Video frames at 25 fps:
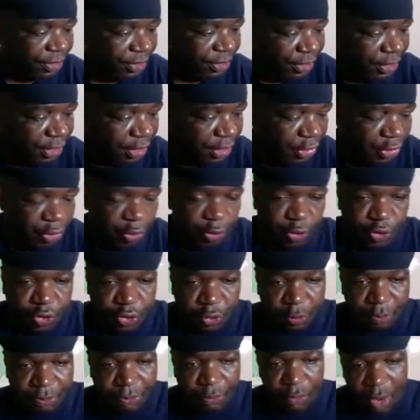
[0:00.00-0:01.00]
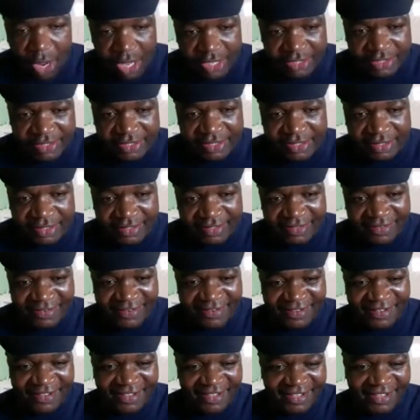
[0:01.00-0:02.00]
YouTube once
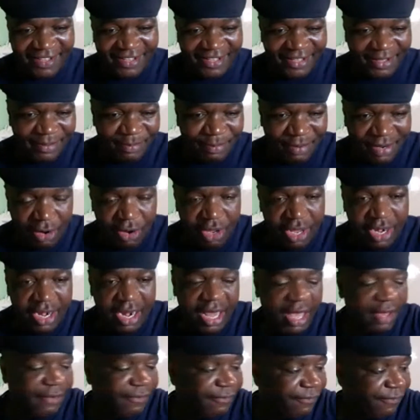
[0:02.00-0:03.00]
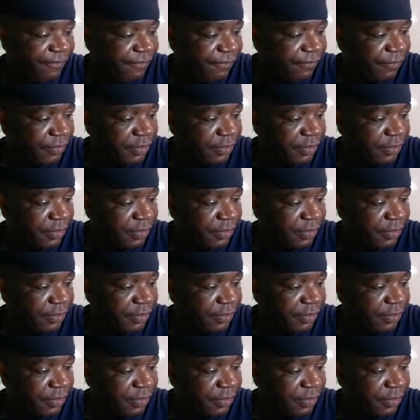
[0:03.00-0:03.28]
when I go live.